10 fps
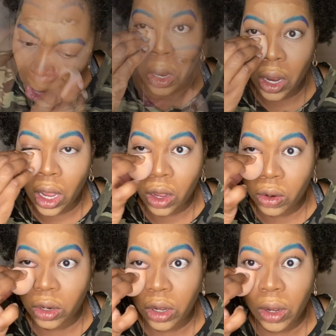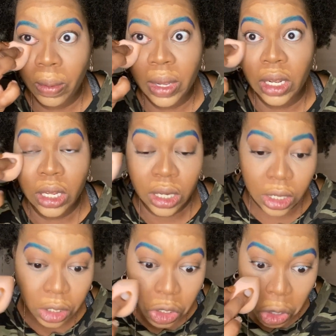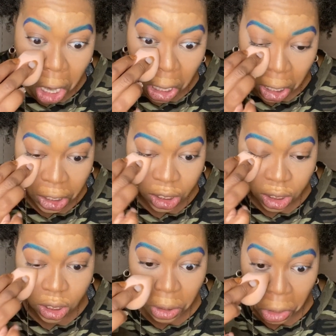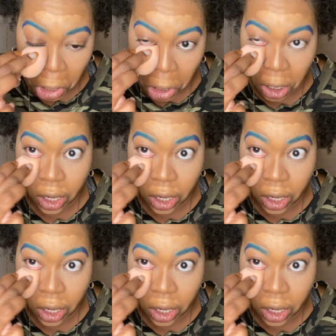I don't know about letting it dry like this because